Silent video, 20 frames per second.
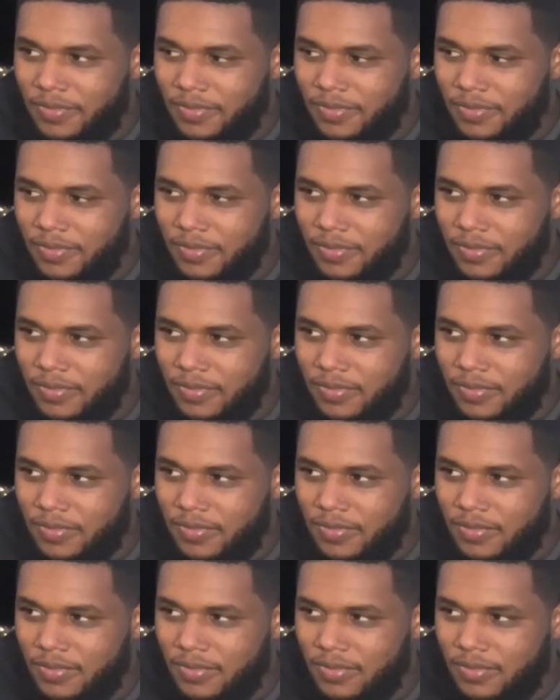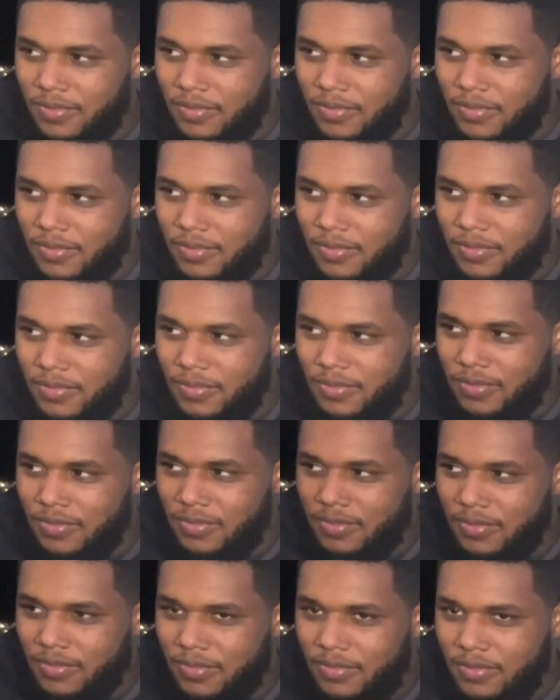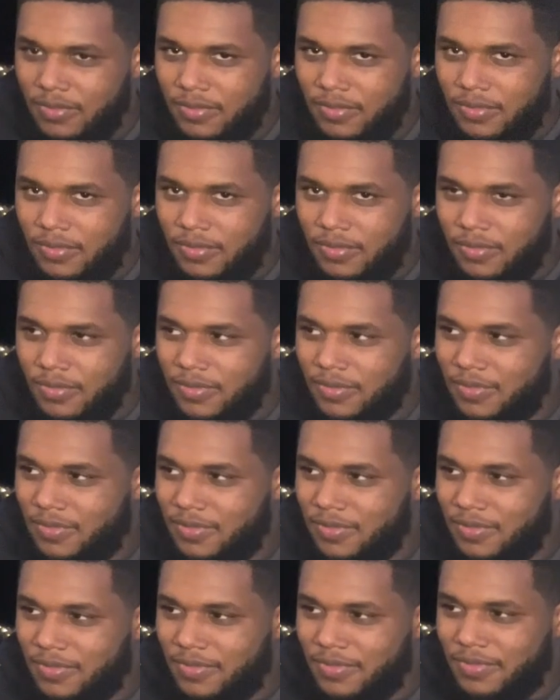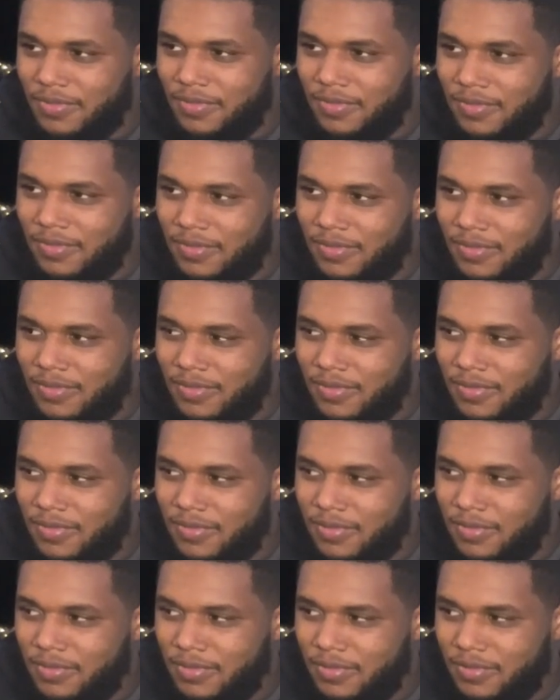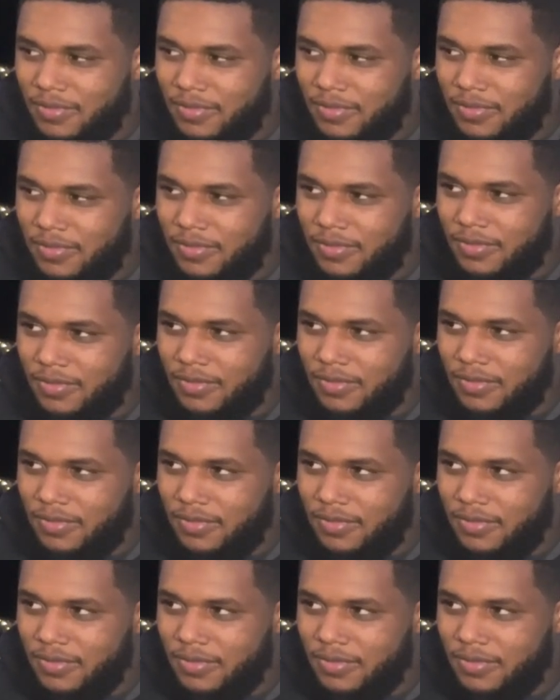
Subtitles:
[no speech]